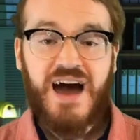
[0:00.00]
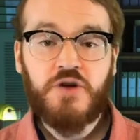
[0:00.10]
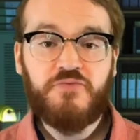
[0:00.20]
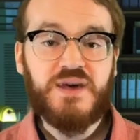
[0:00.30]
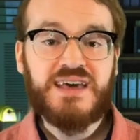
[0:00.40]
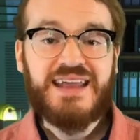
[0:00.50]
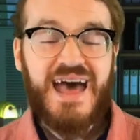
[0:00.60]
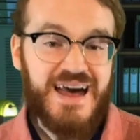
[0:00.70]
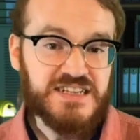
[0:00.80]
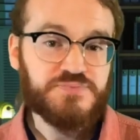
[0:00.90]
out of being an
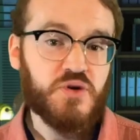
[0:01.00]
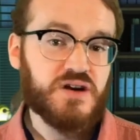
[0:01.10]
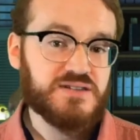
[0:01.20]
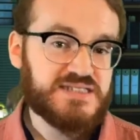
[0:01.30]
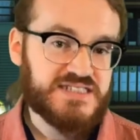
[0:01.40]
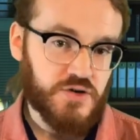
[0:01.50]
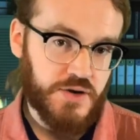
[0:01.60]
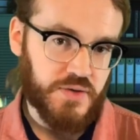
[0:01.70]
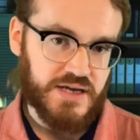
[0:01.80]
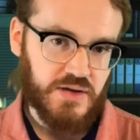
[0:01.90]
expert on
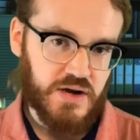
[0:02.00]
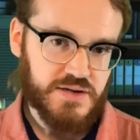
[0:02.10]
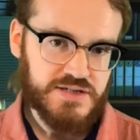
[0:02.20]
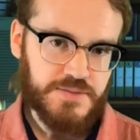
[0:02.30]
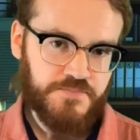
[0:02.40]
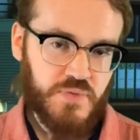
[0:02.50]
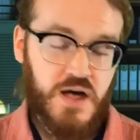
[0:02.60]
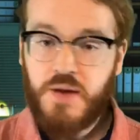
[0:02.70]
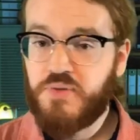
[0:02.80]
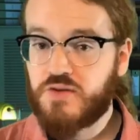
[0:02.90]
serial killers,
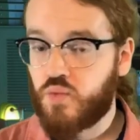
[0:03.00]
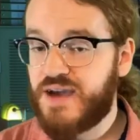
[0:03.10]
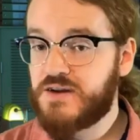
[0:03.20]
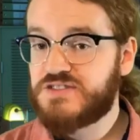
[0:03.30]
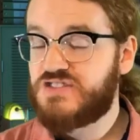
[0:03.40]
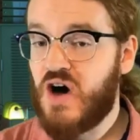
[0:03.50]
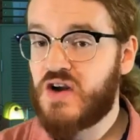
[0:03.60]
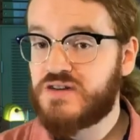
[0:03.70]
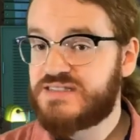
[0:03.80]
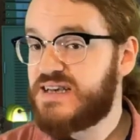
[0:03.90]
but Rader's
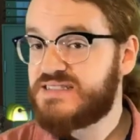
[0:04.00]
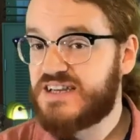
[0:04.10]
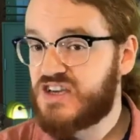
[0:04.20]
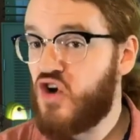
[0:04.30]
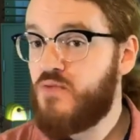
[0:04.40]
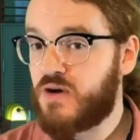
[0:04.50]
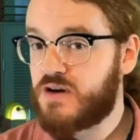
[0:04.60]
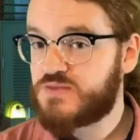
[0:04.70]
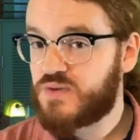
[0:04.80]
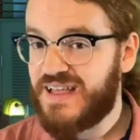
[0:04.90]
daughter says that
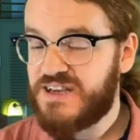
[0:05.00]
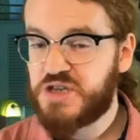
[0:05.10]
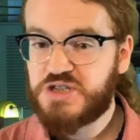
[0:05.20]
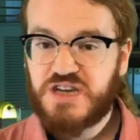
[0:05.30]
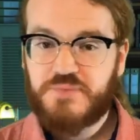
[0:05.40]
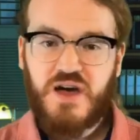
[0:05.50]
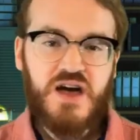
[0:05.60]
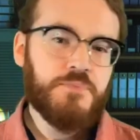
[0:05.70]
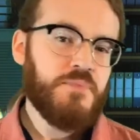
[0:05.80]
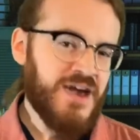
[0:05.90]
Kohberger's relationship
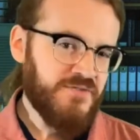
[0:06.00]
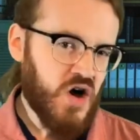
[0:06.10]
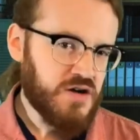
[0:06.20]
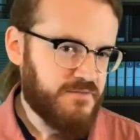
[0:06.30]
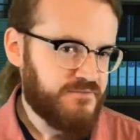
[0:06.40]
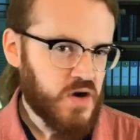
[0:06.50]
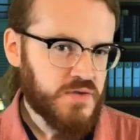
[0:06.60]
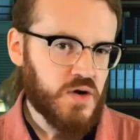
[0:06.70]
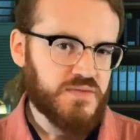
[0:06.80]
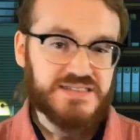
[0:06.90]
may have gone
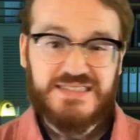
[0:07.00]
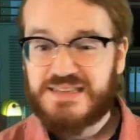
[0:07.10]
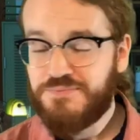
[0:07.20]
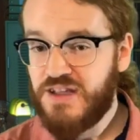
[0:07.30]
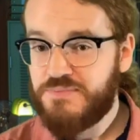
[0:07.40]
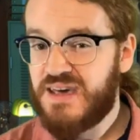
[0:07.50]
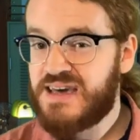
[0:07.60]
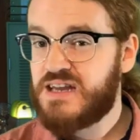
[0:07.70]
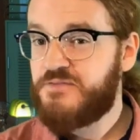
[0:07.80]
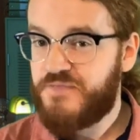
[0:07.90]
further than simply
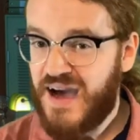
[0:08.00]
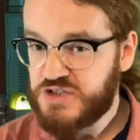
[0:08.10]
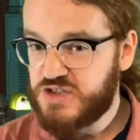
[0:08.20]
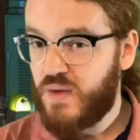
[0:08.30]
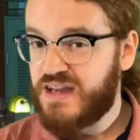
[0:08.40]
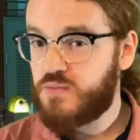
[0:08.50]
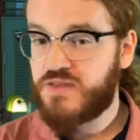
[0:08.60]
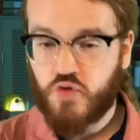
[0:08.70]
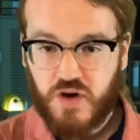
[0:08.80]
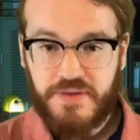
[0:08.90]
being infatuated
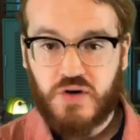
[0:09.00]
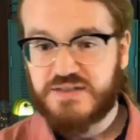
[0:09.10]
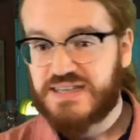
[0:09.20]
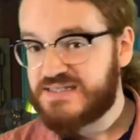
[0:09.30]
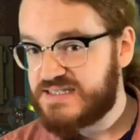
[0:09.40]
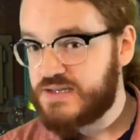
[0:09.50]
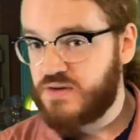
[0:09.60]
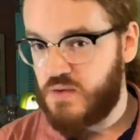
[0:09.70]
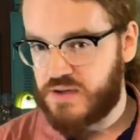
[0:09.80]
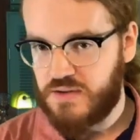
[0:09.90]
with criminals and
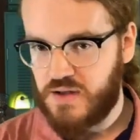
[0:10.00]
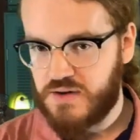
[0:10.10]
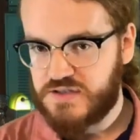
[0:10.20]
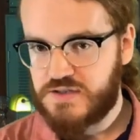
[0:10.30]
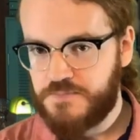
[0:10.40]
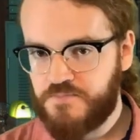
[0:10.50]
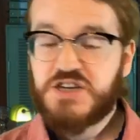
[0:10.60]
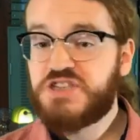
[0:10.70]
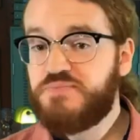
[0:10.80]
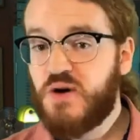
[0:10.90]
serial killers.
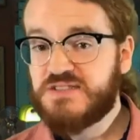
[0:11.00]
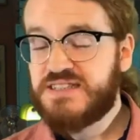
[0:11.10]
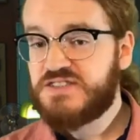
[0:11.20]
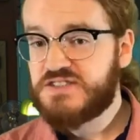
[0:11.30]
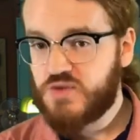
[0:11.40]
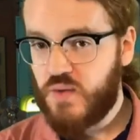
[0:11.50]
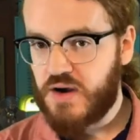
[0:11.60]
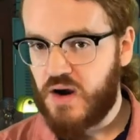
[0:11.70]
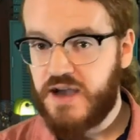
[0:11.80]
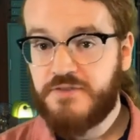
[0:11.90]
She posted to
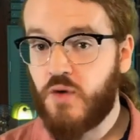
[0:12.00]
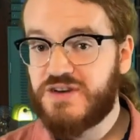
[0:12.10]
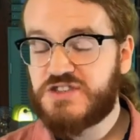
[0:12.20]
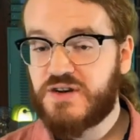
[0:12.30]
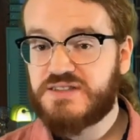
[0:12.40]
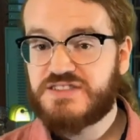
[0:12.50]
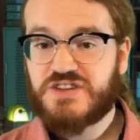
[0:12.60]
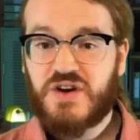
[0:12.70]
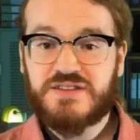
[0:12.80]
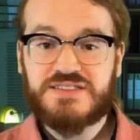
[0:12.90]
Twitter and voiced her
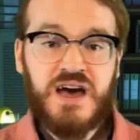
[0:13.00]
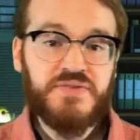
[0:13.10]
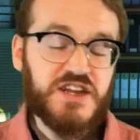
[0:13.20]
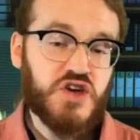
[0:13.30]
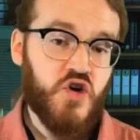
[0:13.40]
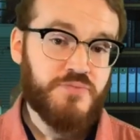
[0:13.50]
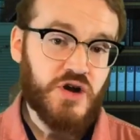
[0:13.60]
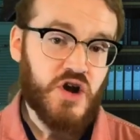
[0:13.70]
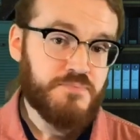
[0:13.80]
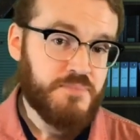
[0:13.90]
concerns that
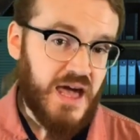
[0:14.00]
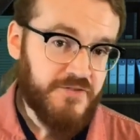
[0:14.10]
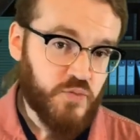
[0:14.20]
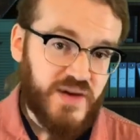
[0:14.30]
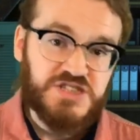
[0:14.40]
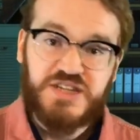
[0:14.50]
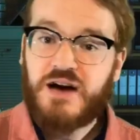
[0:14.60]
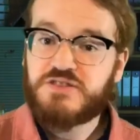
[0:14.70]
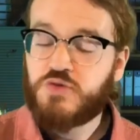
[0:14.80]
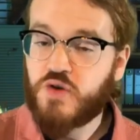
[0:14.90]
Kohberger may have reached
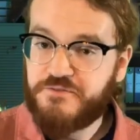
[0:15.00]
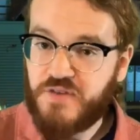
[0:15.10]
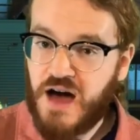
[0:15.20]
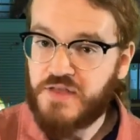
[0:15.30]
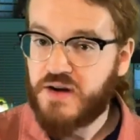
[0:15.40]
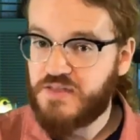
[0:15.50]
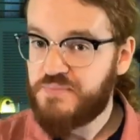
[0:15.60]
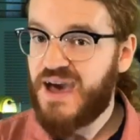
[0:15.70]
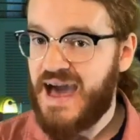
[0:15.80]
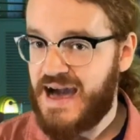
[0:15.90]
out to her father in the
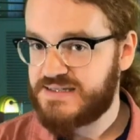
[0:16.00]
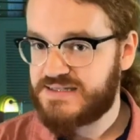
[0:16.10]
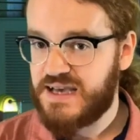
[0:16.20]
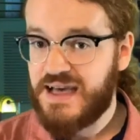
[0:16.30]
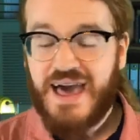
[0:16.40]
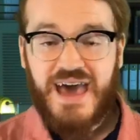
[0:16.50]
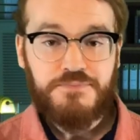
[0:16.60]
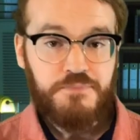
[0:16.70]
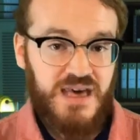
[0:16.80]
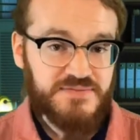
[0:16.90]
past
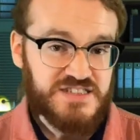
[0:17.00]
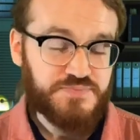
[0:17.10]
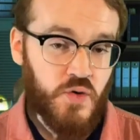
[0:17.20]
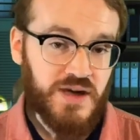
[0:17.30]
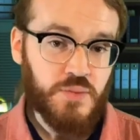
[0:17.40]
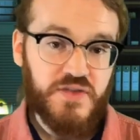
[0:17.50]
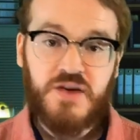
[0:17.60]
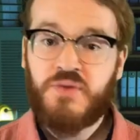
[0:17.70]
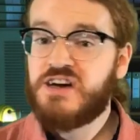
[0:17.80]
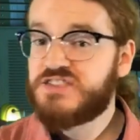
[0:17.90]
and may have spoken with
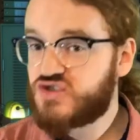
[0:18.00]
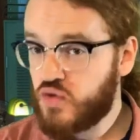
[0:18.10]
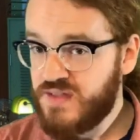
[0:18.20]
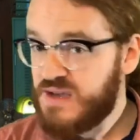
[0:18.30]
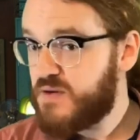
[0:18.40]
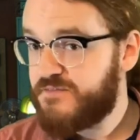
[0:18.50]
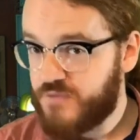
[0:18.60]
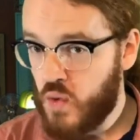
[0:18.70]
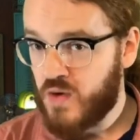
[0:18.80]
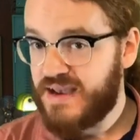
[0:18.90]
him shortly
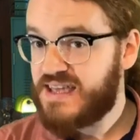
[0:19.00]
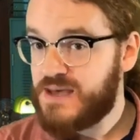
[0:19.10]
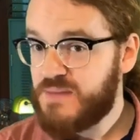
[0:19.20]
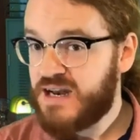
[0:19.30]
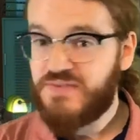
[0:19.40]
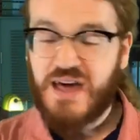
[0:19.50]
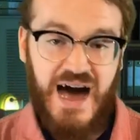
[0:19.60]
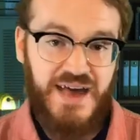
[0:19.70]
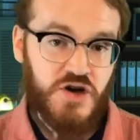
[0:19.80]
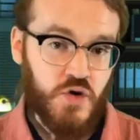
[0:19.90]
before he committed the
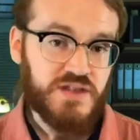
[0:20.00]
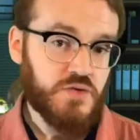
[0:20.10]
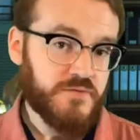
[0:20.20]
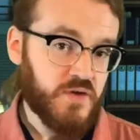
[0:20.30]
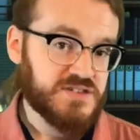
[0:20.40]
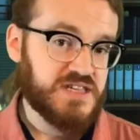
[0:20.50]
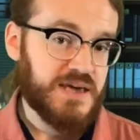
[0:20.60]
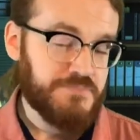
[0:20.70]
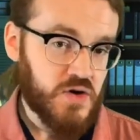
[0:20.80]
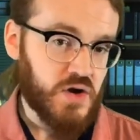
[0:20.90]
Idaho
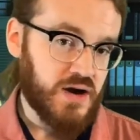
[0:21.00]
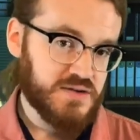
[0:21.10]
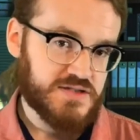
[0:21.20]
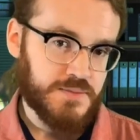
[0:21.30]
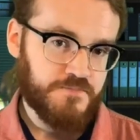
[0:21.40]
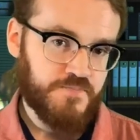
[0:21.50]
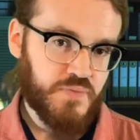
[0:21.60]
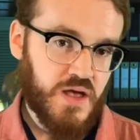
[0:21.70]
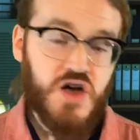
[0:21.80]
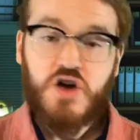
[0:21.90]
University murders.
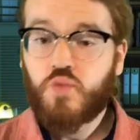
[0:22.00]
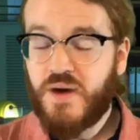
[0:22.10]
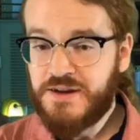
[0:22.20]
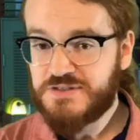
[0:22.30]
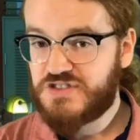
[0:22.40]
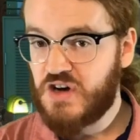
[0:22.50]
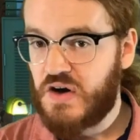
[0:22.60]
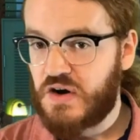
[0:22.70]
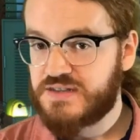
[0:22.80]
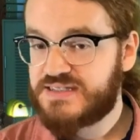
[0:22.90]
Rader's
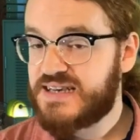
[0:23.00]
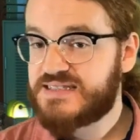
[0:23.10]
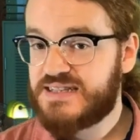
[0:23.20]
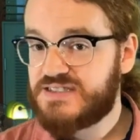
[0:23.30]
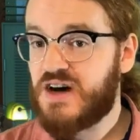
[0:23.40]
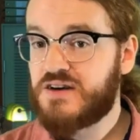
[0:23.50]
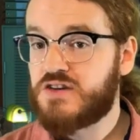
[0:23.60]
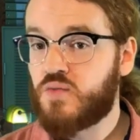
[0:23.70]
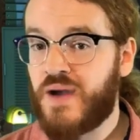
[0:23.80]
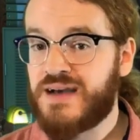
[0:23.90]
daughter says that
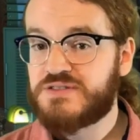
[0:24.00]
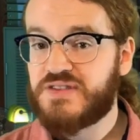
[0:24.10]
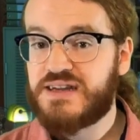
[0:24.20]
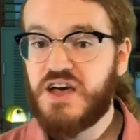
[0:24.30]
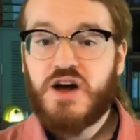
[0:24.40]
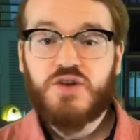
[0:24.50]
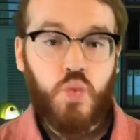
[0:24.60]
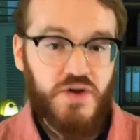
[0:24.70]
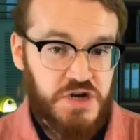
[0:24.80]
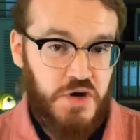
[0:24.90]
Dr. Ramsland
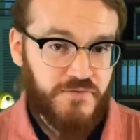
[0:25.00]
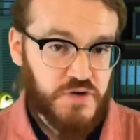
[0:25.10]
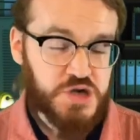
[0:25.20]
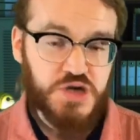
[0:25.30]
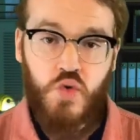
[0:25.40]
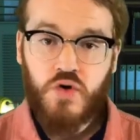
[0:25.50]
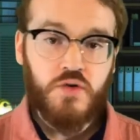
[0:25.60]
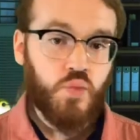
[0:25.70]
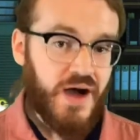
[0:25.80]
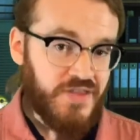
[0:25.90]
would know for
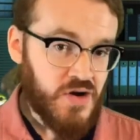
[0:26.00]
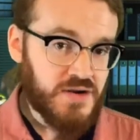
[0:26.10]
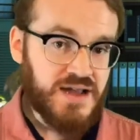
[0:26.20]
sure whether or